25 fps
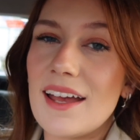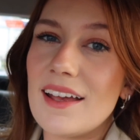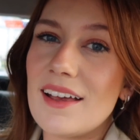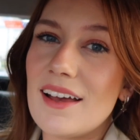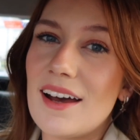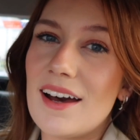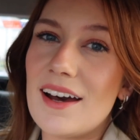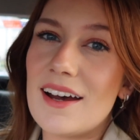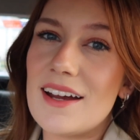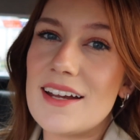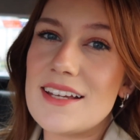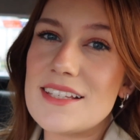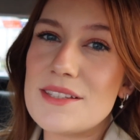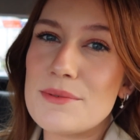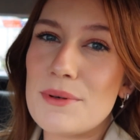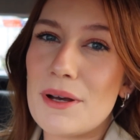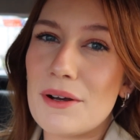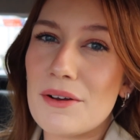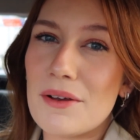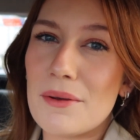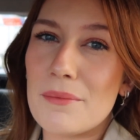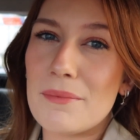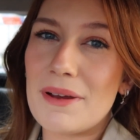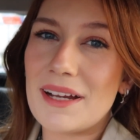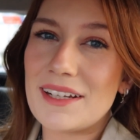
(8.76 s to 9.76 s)
Hey guys,
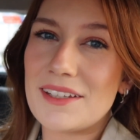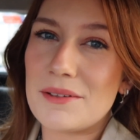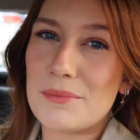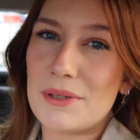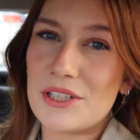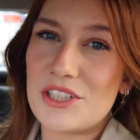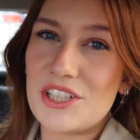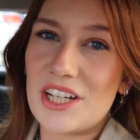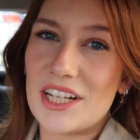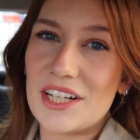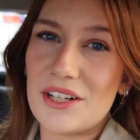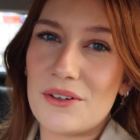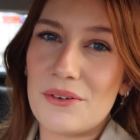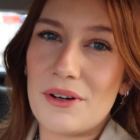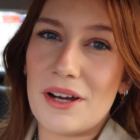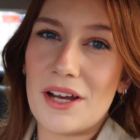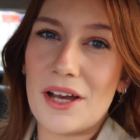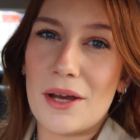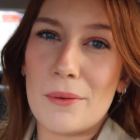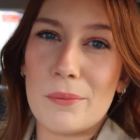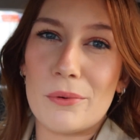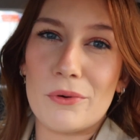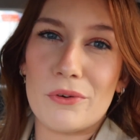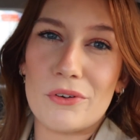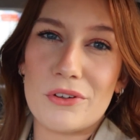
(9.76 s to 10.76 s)
welcome back to my channel. I
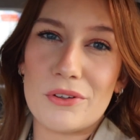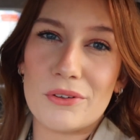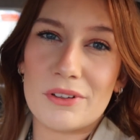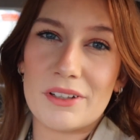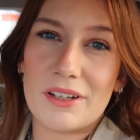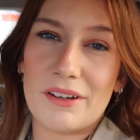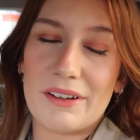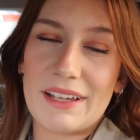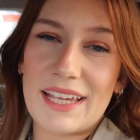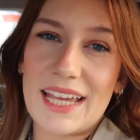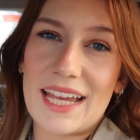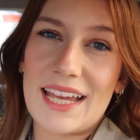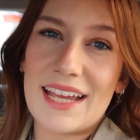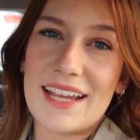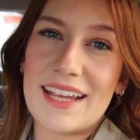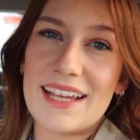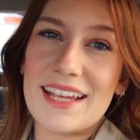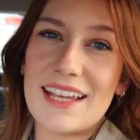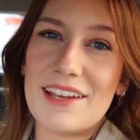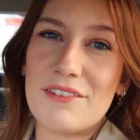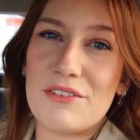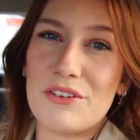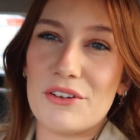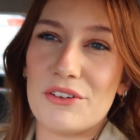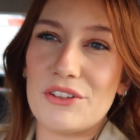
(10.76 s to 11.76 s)
hope you're all doing
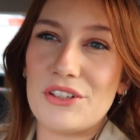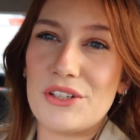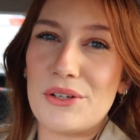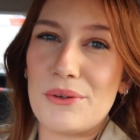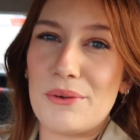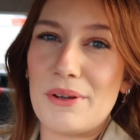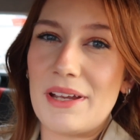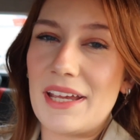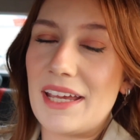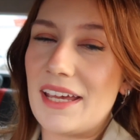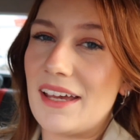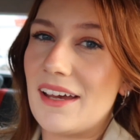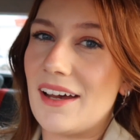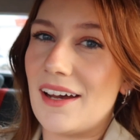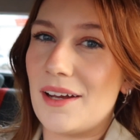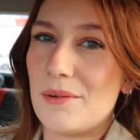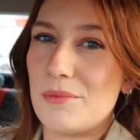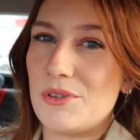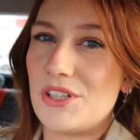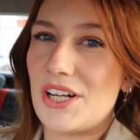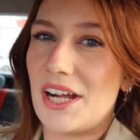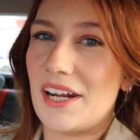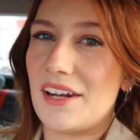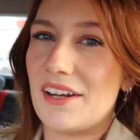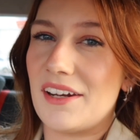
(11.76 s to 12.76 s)
okay. If you're new here,
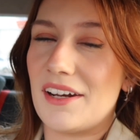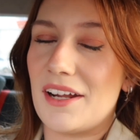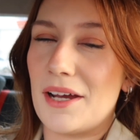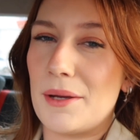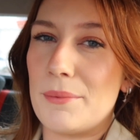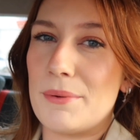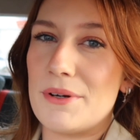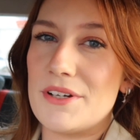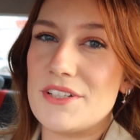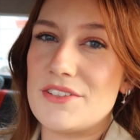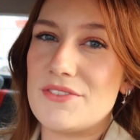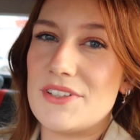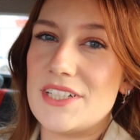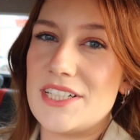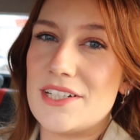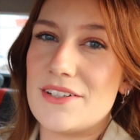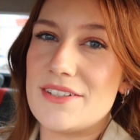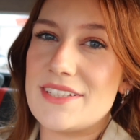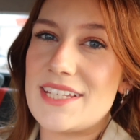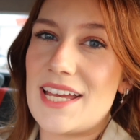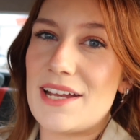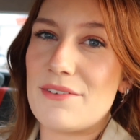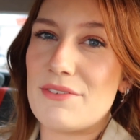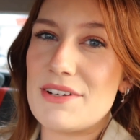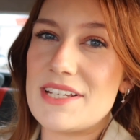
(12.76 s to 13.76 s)
I'm Shannon. I post
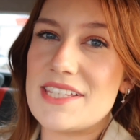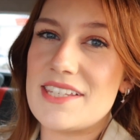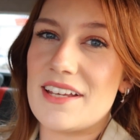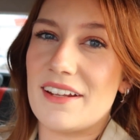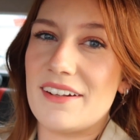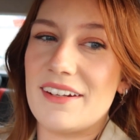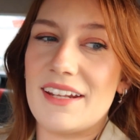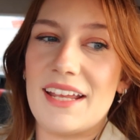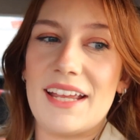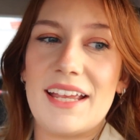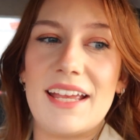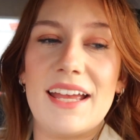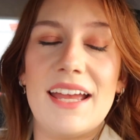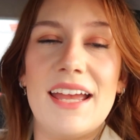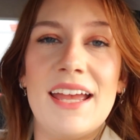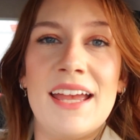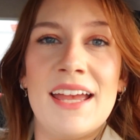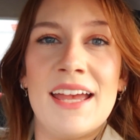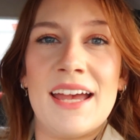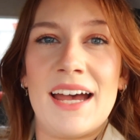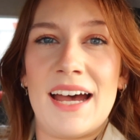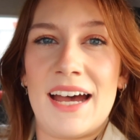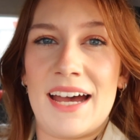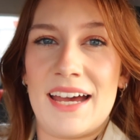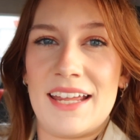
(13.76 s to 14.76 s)
videos every Sunday
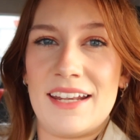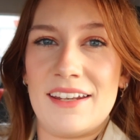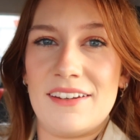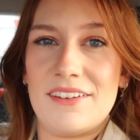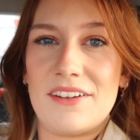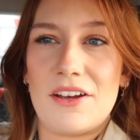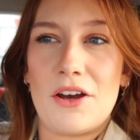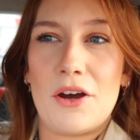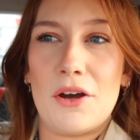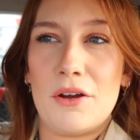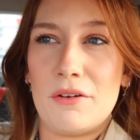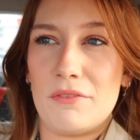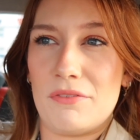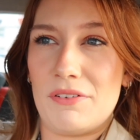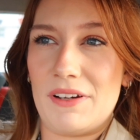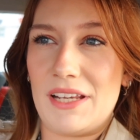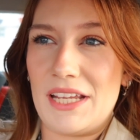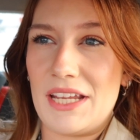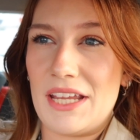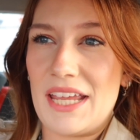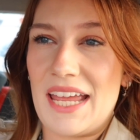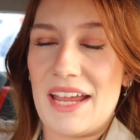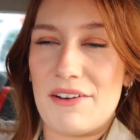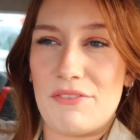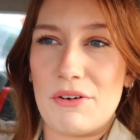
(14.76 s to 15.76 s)
and
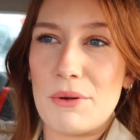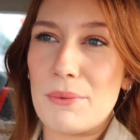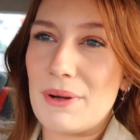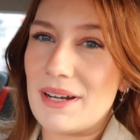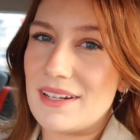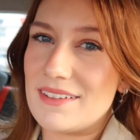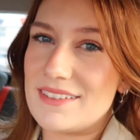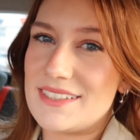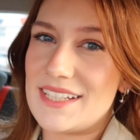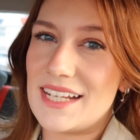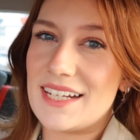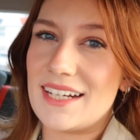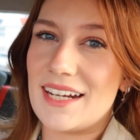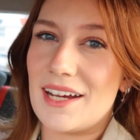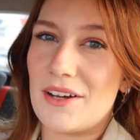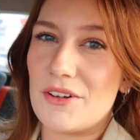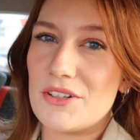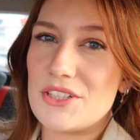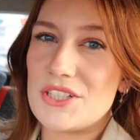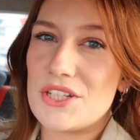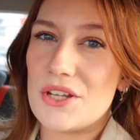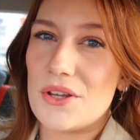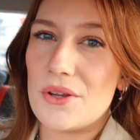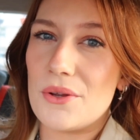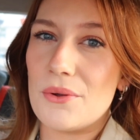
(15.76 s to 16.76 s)
hopefully every Wednesday now
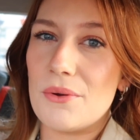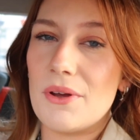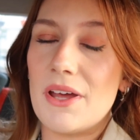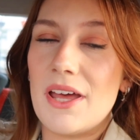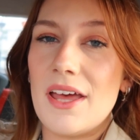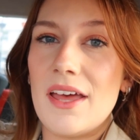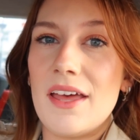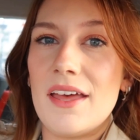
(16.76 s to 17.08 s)
too.